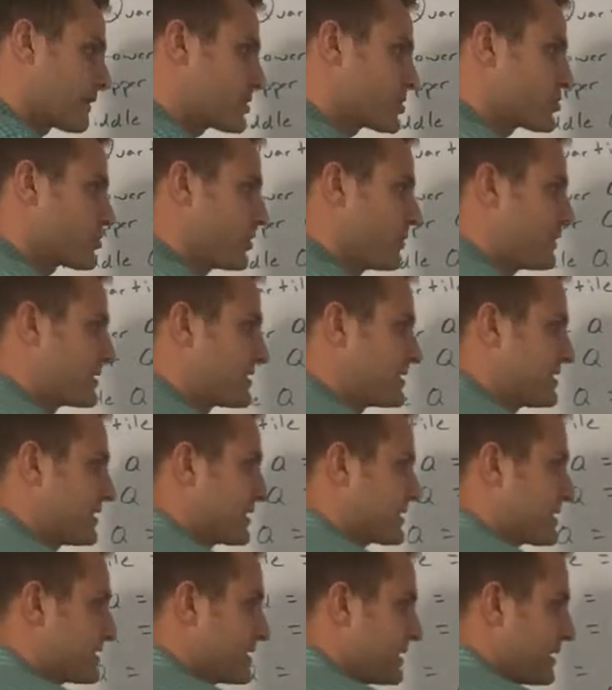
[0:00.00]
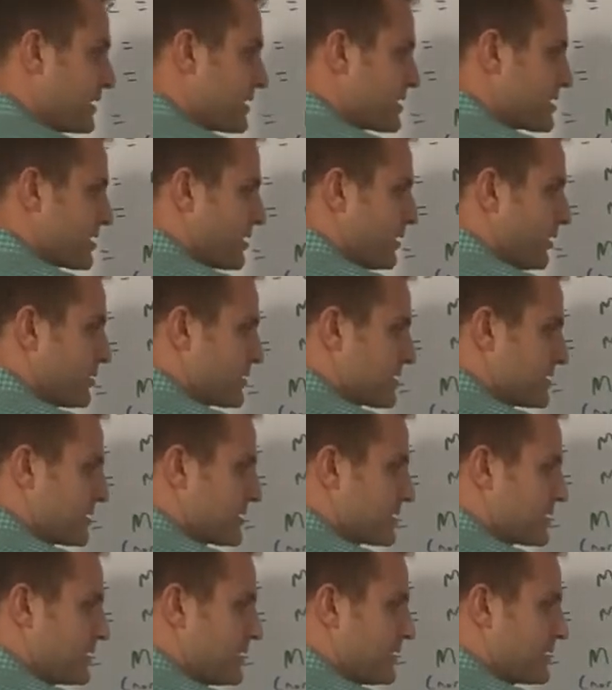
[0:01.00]
extreme is 16, so
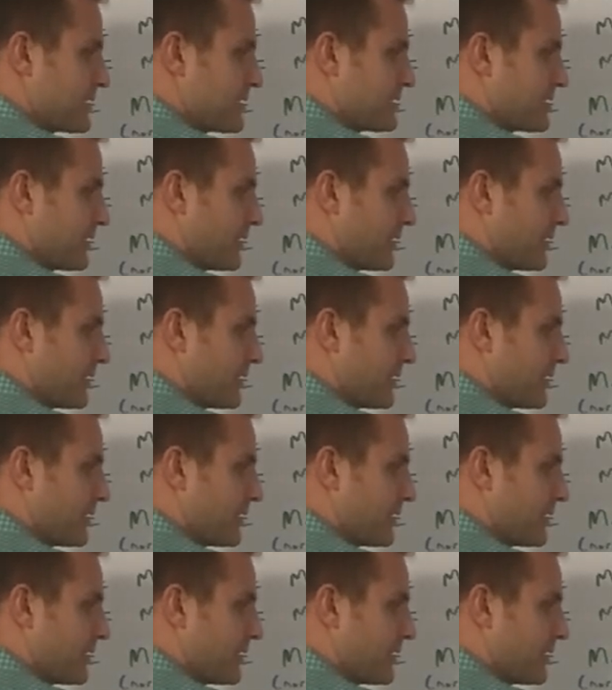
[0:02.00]
16 is